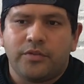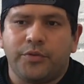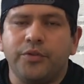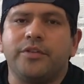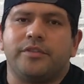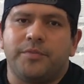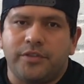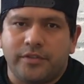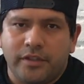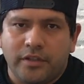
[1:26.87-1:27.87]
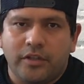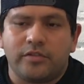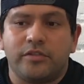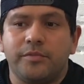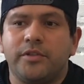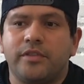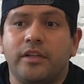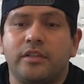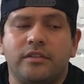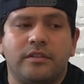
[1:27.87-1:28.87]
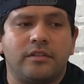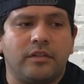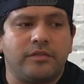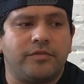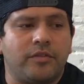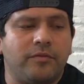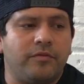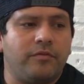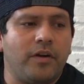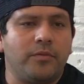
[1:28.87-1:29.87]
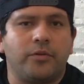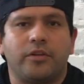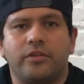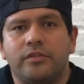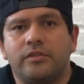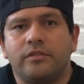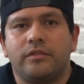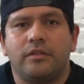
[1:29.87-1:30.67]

through this music, because this music comes from farm workers.